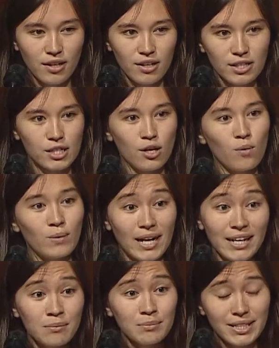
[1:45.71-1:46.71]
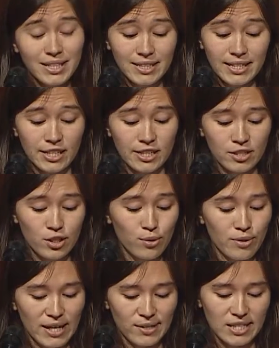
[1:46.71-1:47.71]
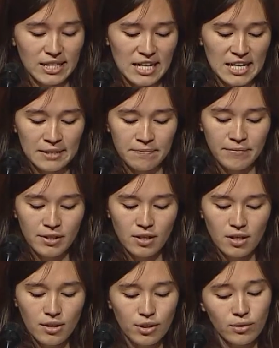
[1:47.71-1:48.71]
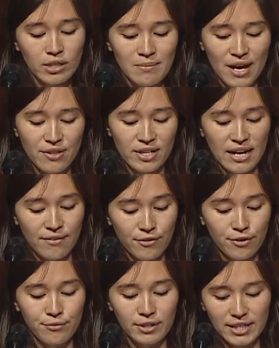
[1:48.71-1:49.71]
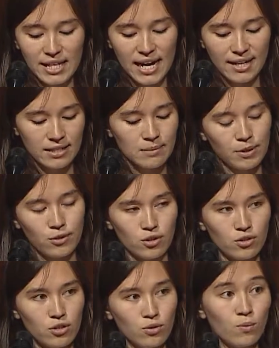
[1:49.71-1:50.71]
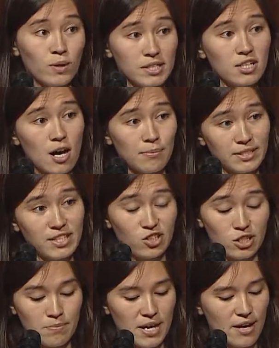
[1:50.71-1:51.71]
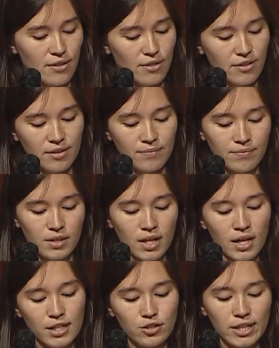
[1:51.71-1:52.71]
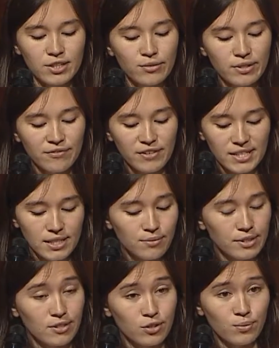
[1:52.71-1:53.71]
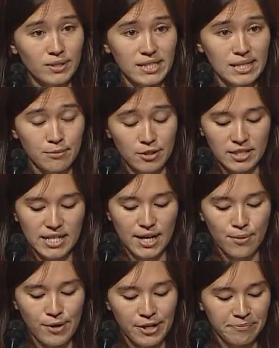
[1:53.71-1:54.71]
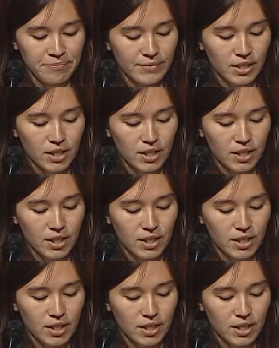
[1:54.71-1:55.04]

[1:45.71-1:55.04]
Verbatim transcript: So, when I competed here in 2009, the only math I'd ever really had exposure to was competition math. I tried doing physics research one summer in Taiwan,